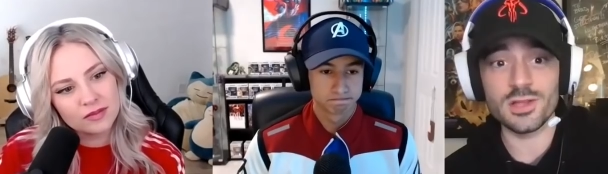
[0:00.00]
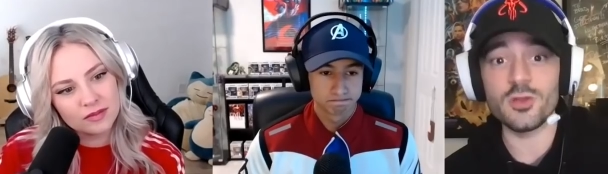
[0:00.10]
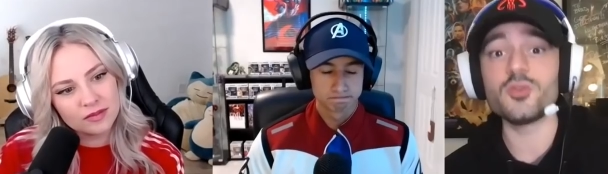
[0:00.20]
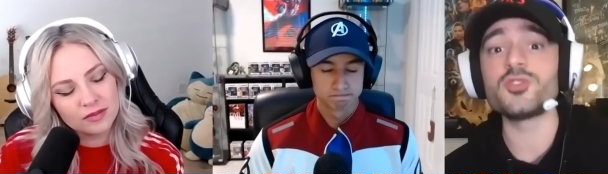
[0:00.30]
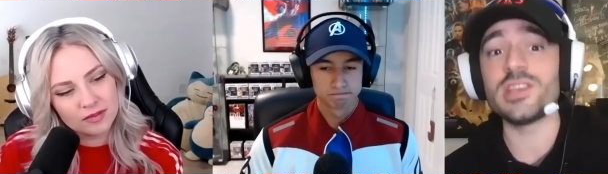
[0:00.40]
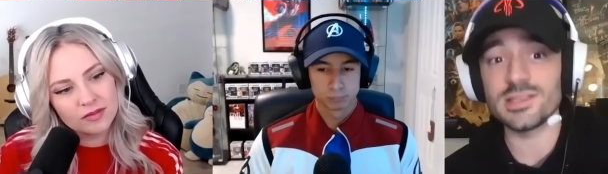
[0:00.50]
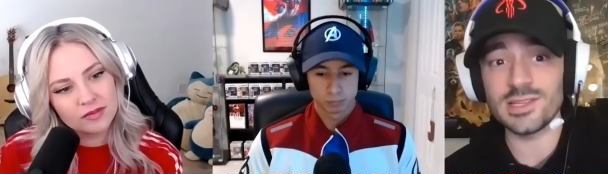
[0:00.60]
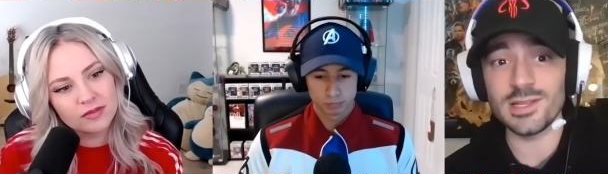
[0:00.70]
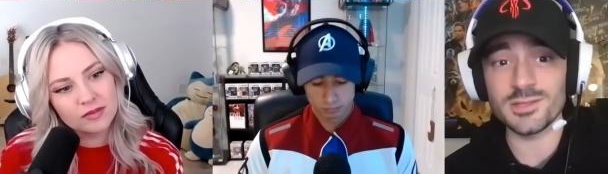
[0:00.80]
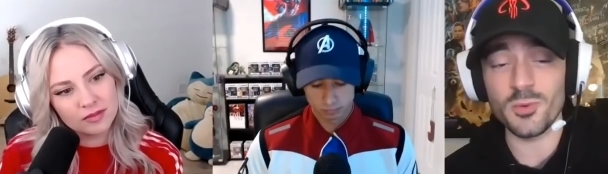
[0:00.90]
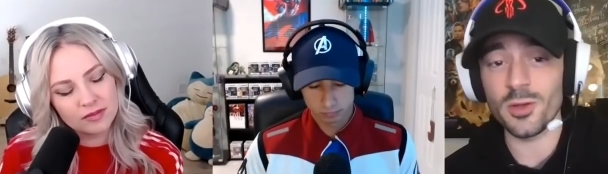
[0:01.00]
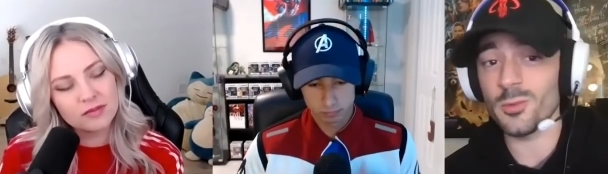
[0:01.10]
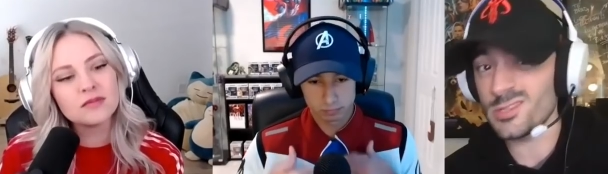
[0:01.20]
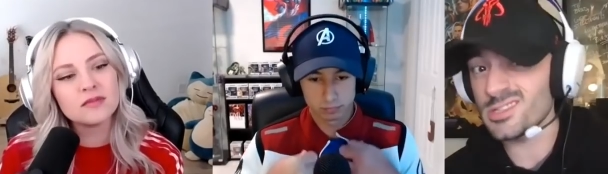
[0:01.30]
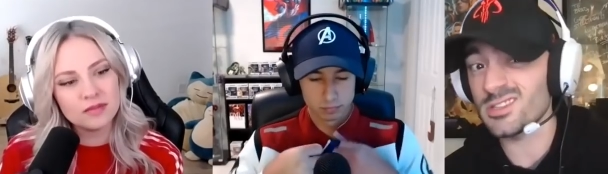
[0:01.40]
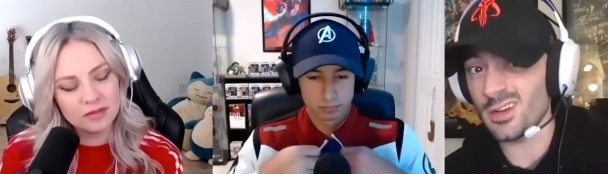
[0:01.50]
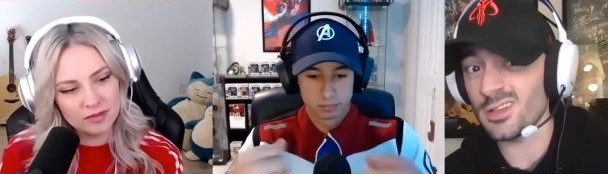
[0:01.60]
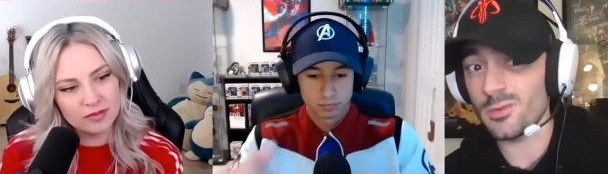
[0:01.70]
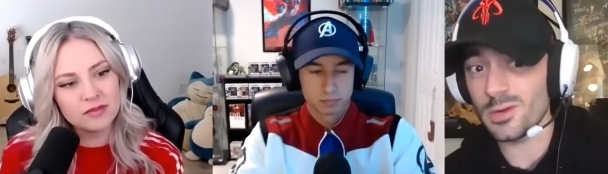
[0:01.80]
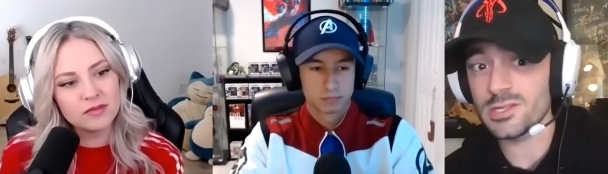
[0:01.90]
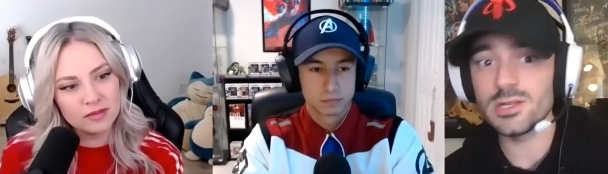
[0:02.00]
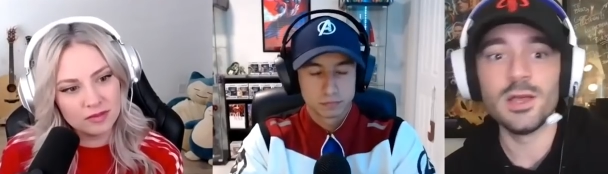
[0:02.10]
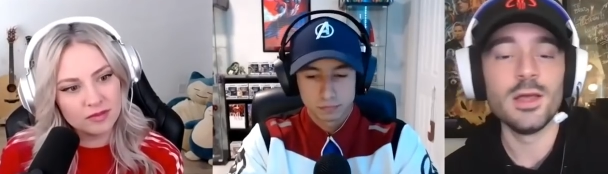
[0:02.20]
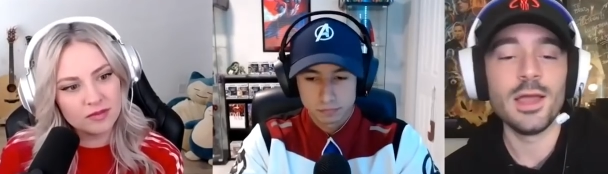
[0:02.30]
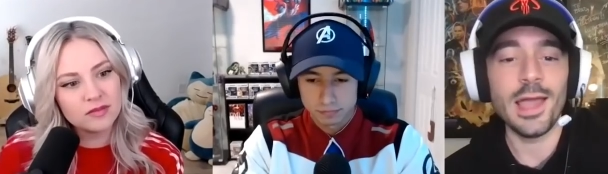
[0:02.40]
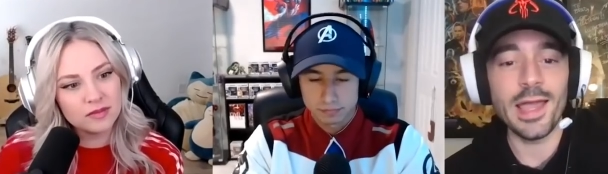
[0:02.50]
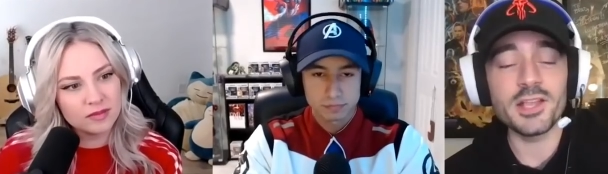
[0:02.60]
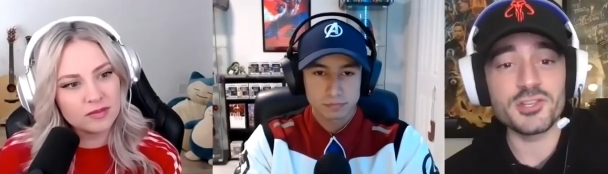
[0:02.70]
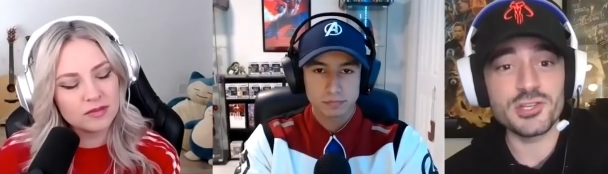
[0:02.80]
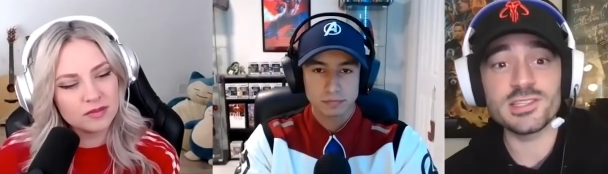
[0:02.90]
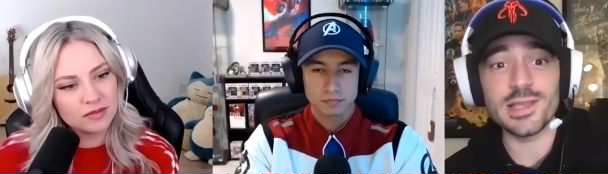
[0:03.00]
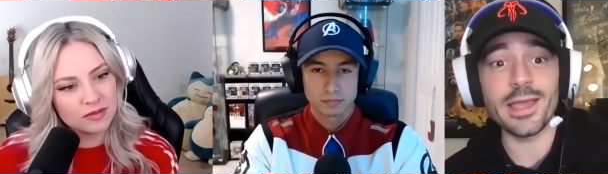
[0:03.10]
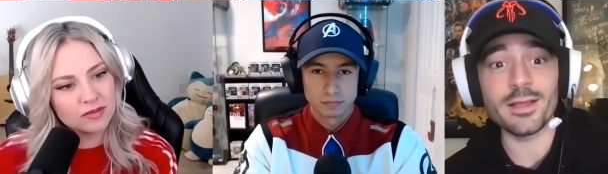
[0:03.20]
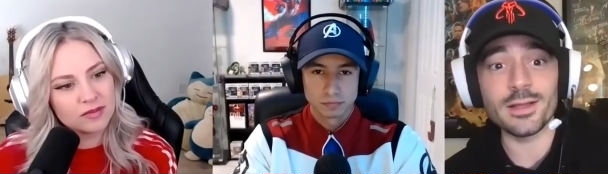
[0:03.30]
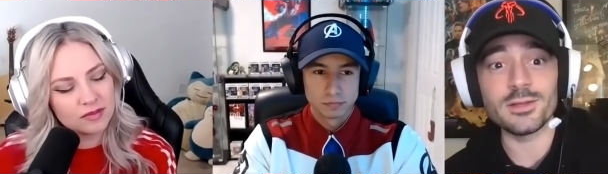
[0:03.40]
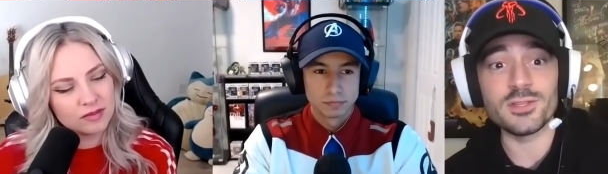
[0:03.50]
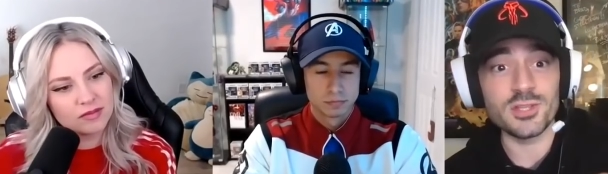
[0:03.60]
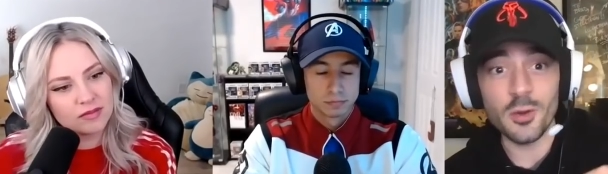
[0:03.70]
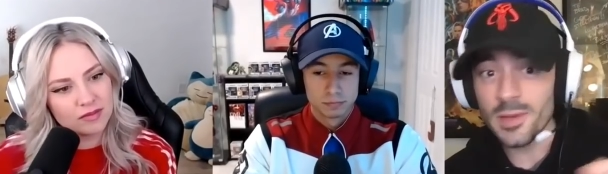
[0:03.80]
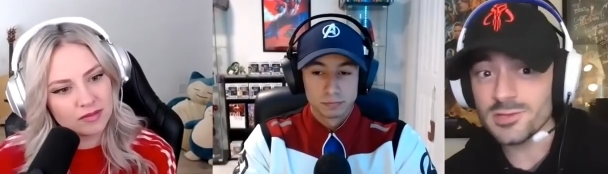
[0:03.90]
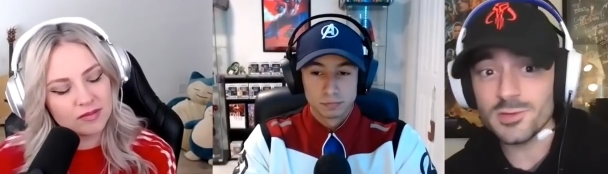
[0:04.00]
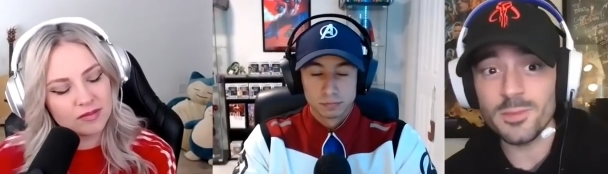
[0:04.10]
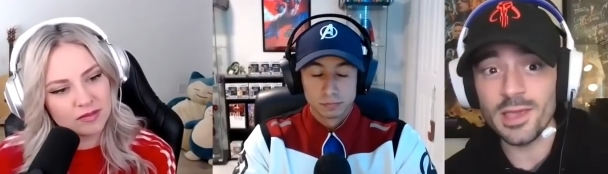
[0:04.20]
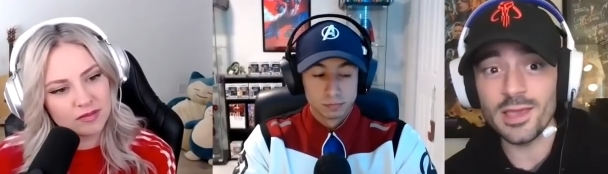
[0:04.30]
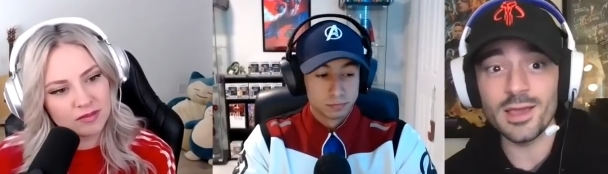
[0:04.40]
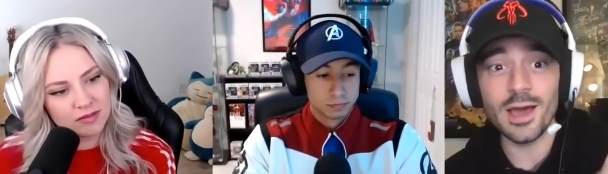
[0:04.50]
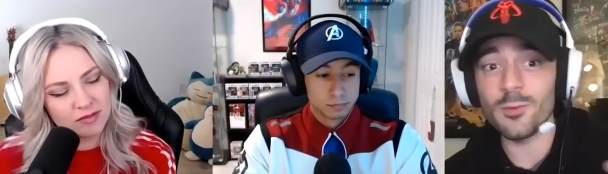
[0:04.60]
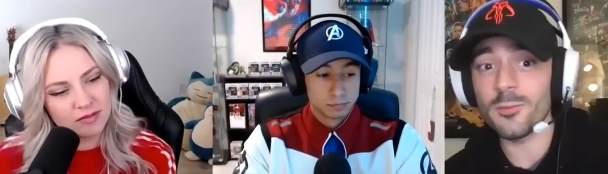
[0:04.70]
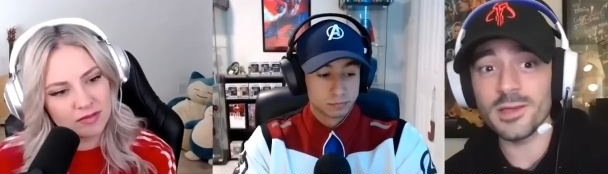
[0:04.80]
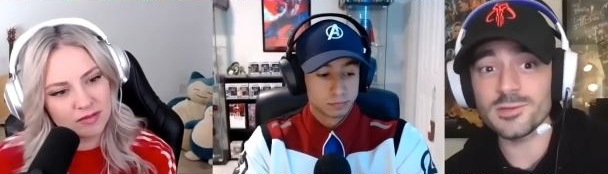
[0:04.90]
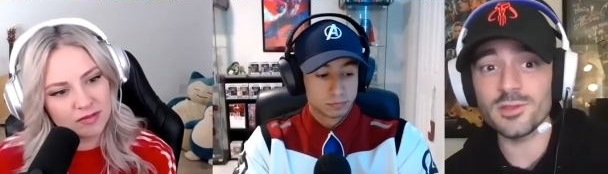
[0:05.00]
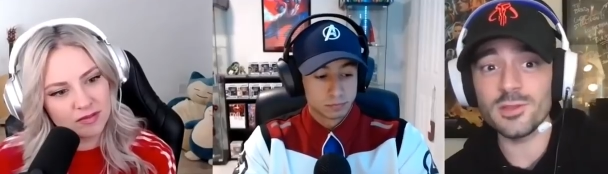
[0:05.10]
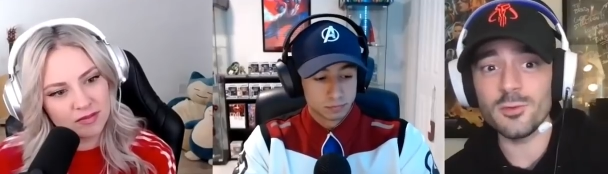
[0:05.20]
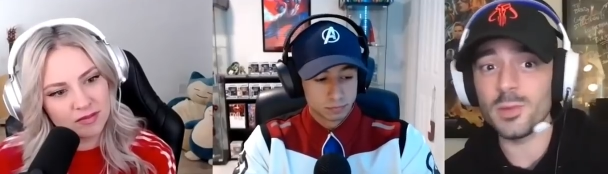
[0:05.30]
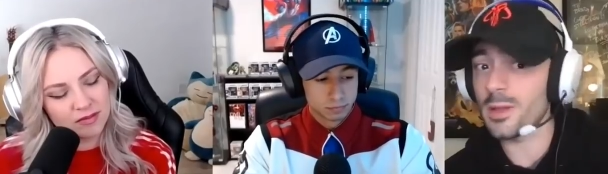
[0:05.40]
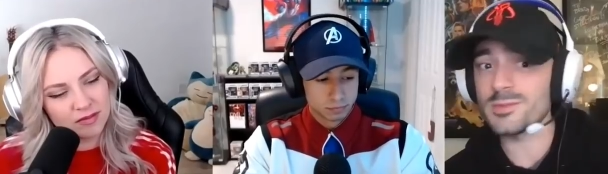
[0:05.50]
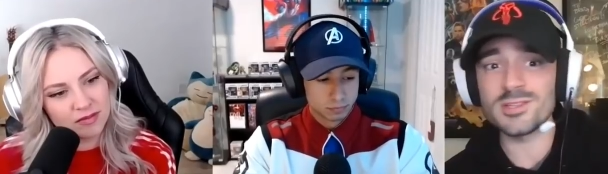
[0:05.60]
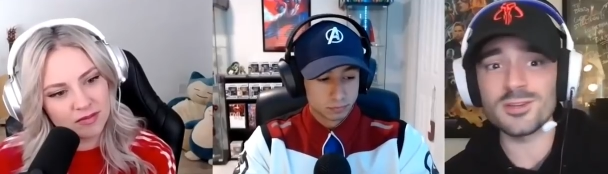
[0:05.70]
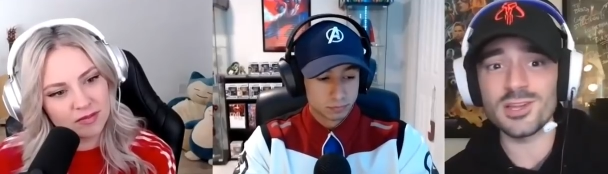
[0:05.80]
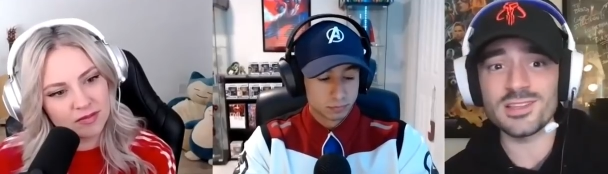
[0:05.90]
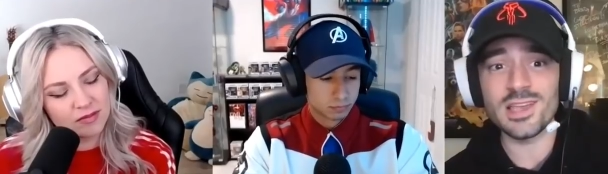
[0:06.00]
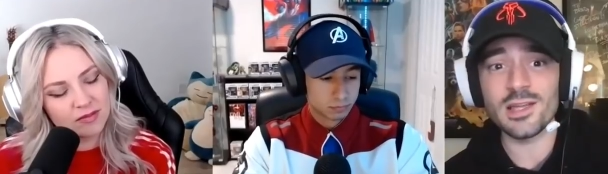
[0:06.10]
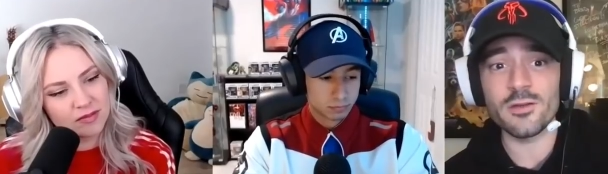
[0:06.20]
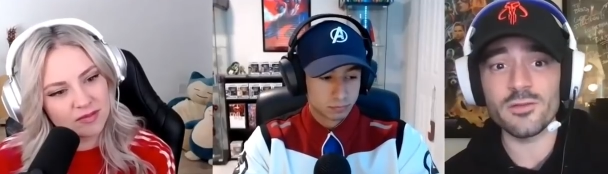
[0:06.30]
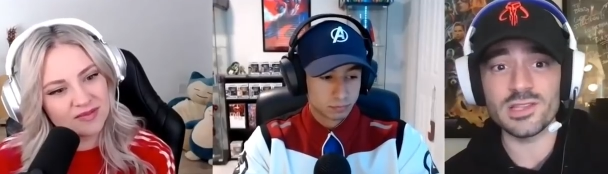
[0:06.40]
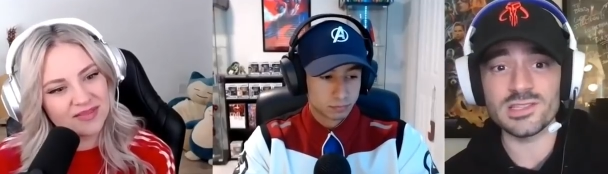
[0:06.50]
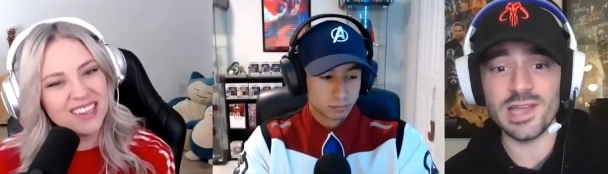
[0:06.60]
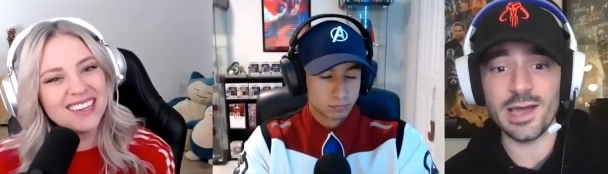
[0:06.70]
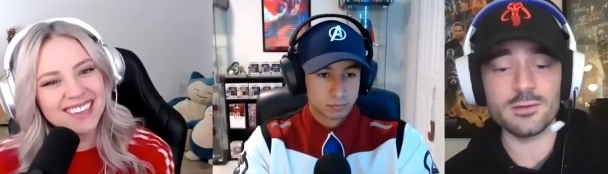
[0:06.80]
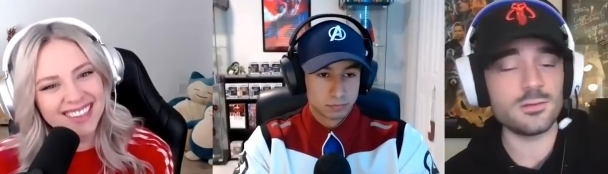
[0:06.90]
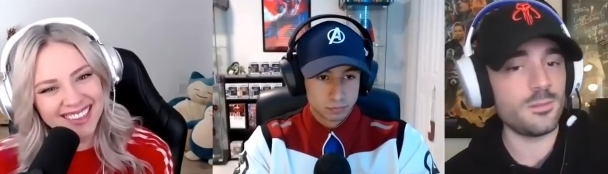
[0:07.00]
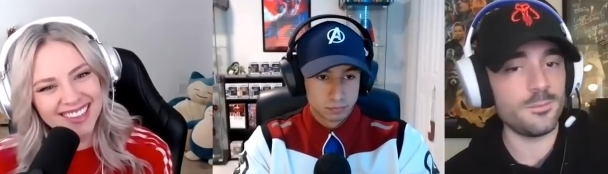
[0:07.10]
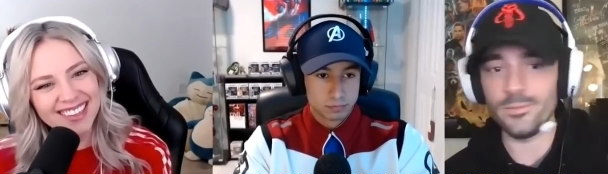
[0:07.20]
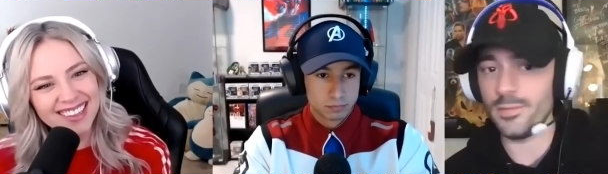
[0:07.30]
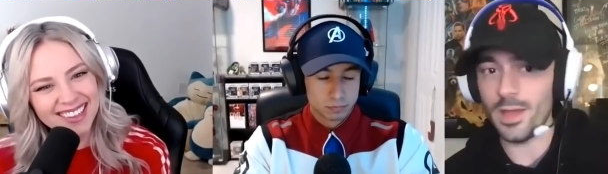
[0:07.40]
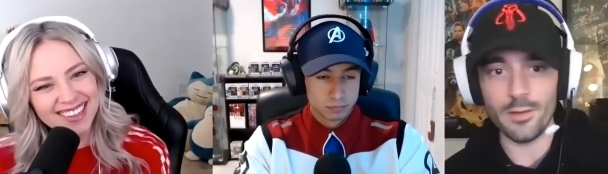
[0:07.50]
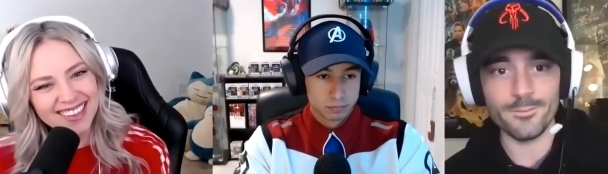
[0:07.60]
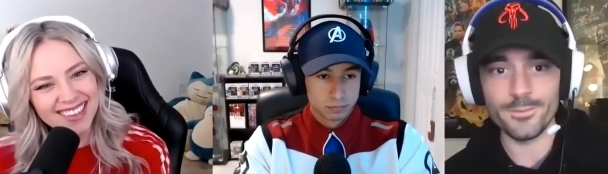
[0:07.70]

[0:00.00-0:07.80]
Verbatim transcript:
Speaker 1: and who she is at this point, which is Scarlet Witch, and she's saying, "Don't mess with me. I won't mess with you, but I'm still going to take over this town." No.